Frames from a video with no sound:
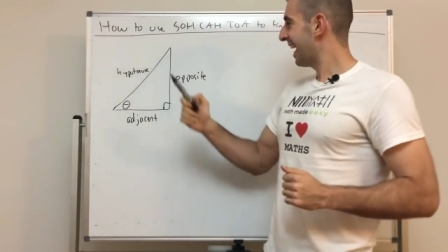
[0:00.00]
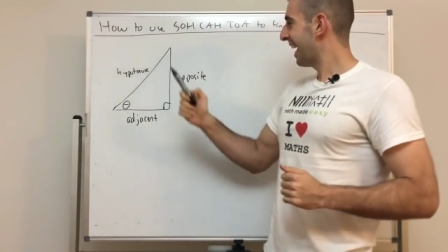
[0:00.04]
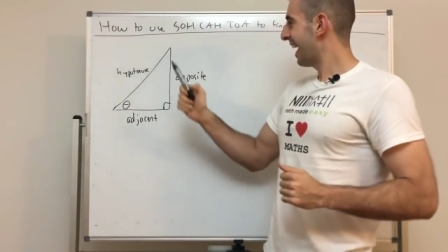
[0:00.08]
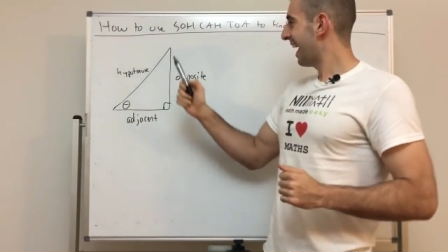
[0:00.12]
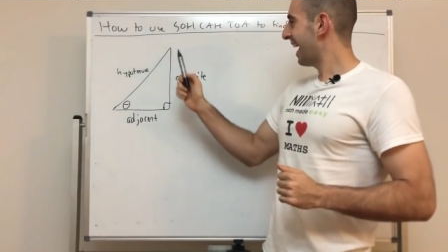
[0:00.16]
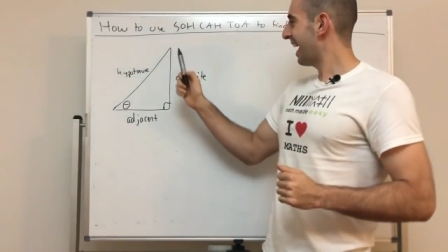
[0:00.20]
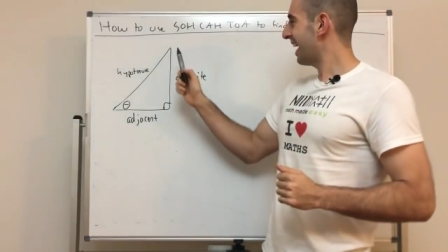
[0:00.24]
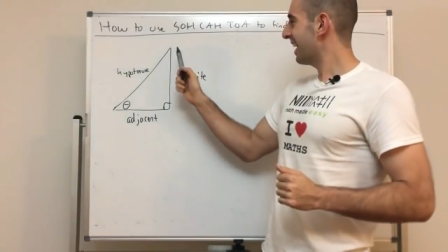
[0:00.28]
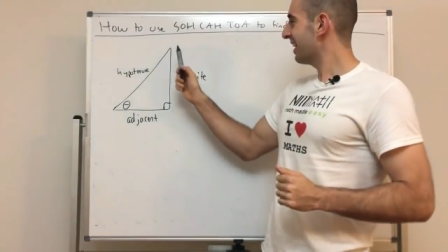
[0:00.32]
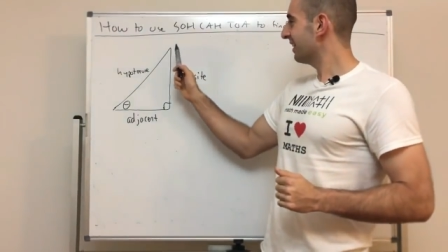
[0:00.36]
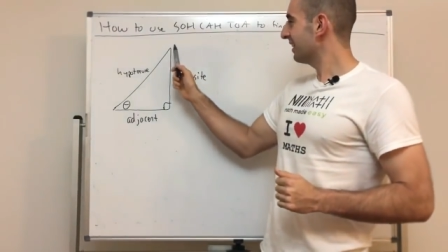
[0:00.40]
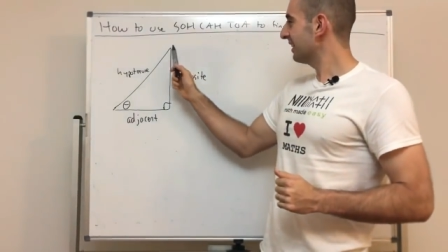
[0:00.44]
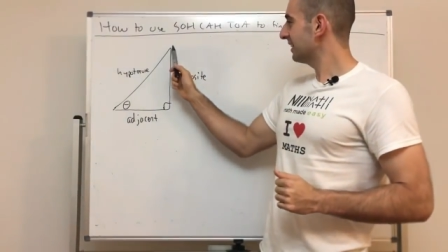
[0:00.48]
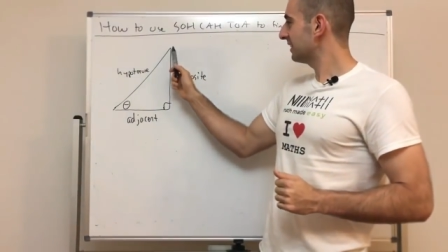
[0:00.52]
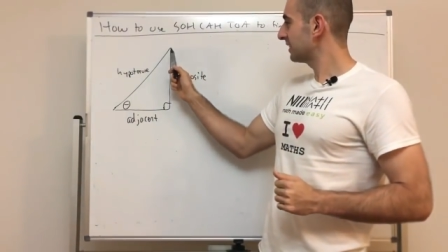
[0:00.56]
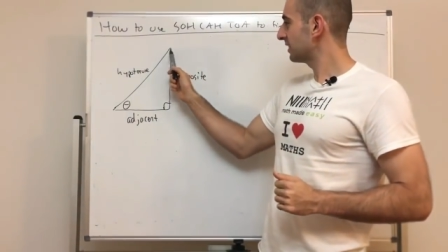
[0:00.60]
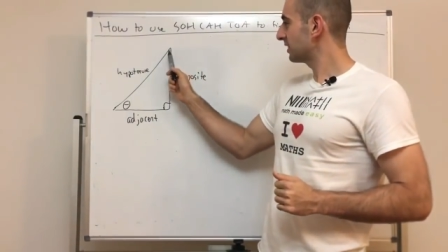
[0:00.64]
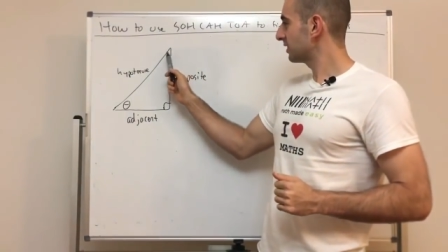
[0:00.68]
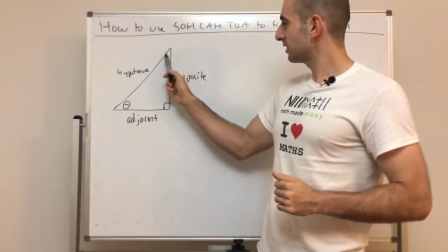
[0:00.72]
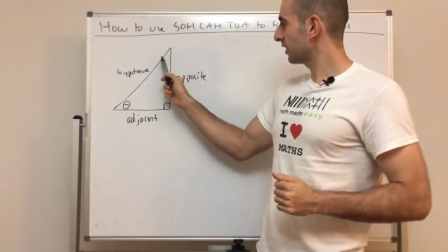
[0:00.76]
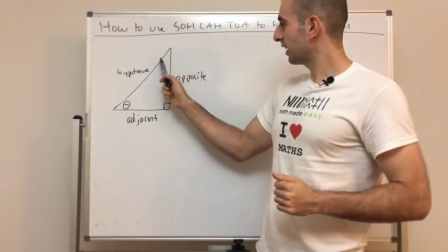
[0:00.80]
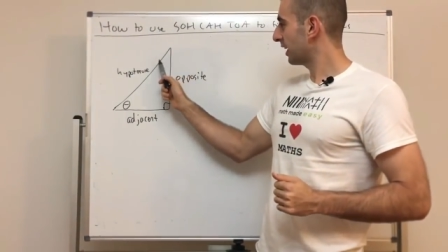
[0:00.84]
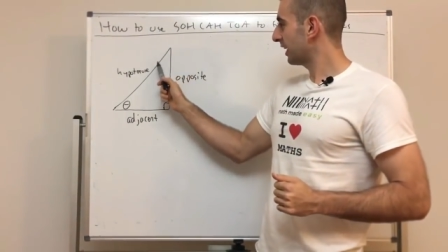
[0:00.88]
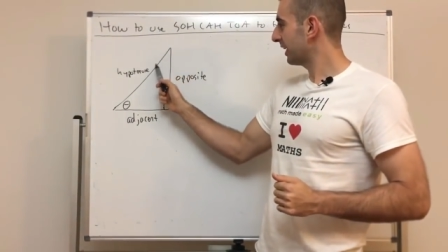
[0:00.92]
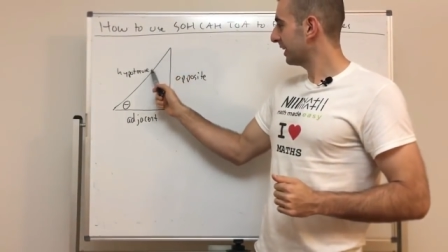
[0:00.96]
And this
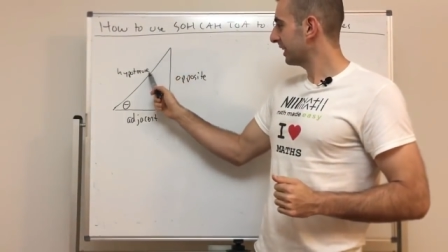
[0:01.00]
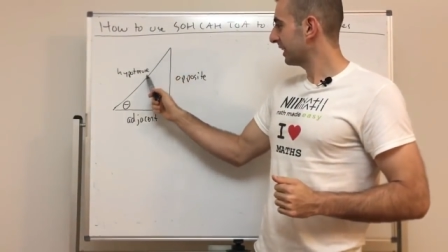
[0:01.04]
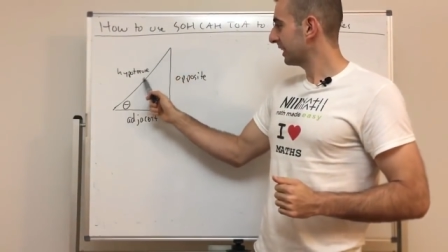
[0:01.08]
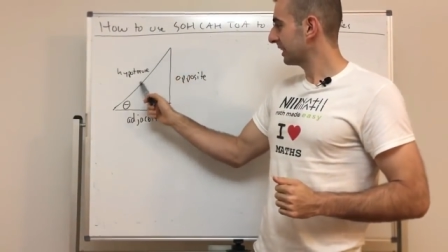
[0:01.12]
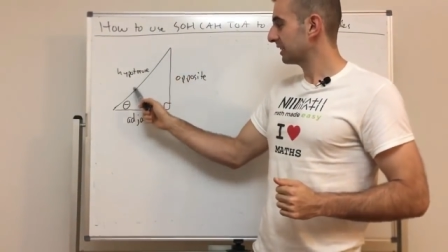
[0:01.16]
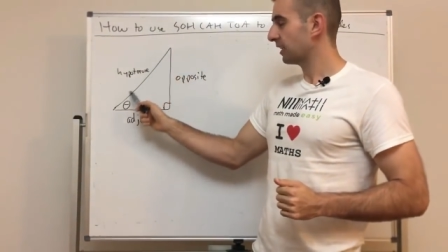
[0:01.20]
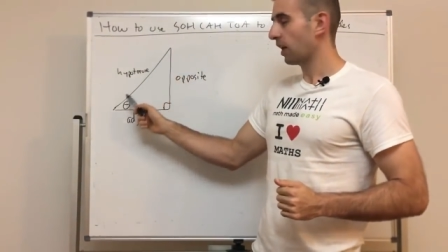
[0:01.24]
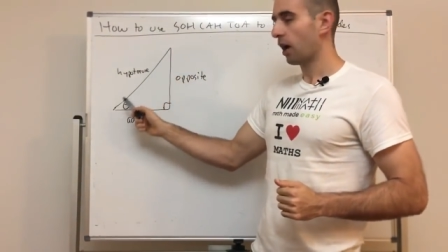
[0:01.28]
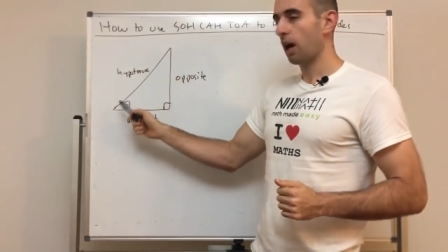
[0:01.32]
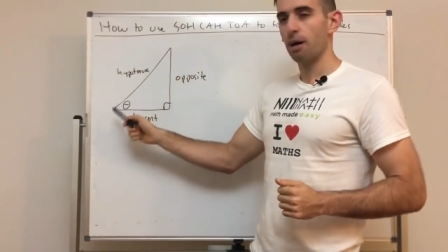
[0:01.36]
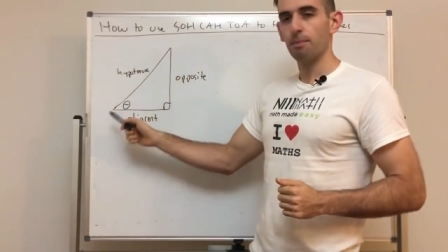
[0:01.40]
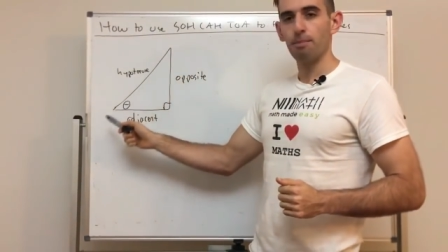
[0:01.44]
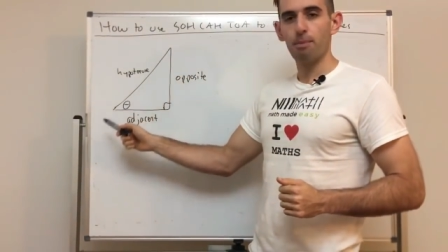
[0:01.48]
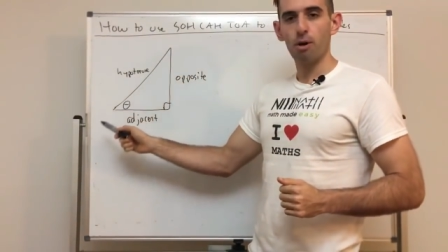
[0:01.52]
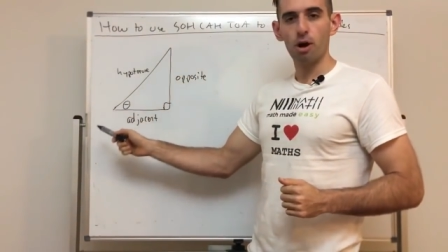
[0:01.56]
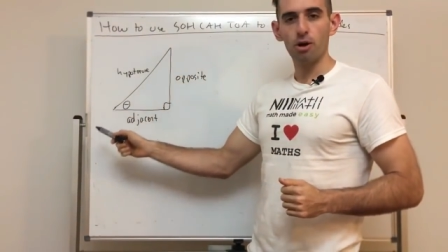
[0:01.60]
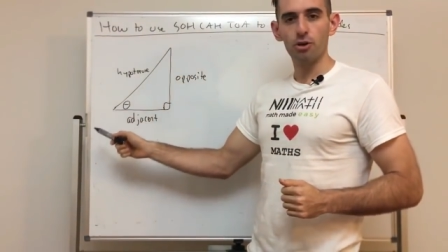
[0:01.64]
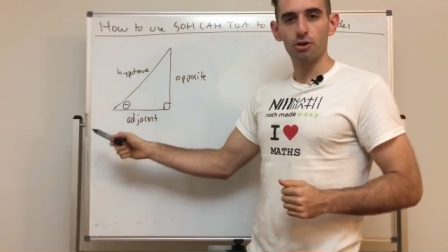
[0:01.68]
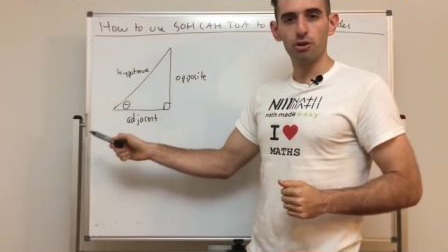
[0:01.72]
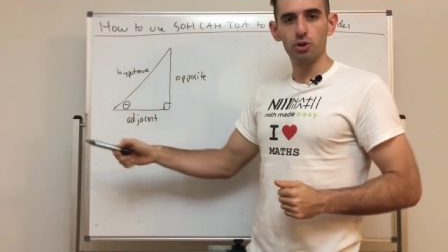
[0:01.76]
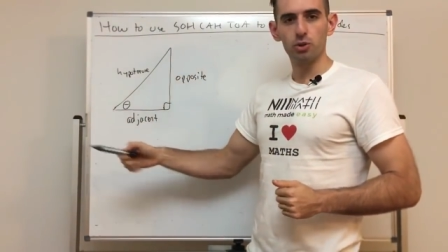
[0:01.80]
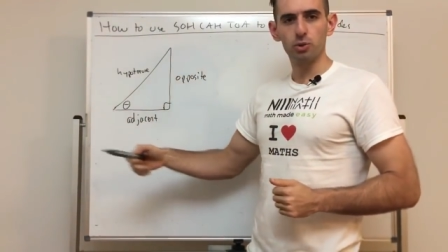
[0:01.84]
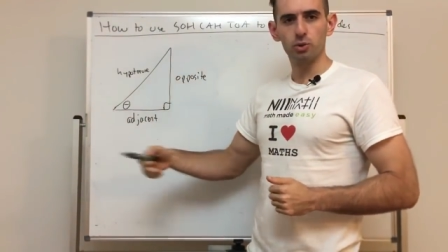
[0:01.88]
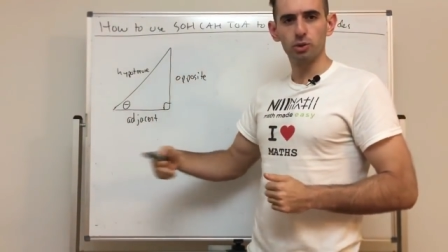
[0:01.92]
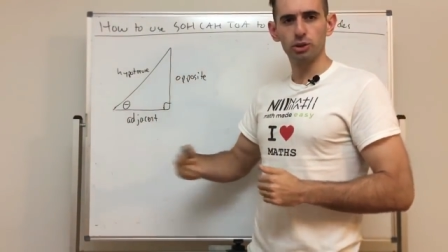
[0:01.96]
side here is the hypotenuse,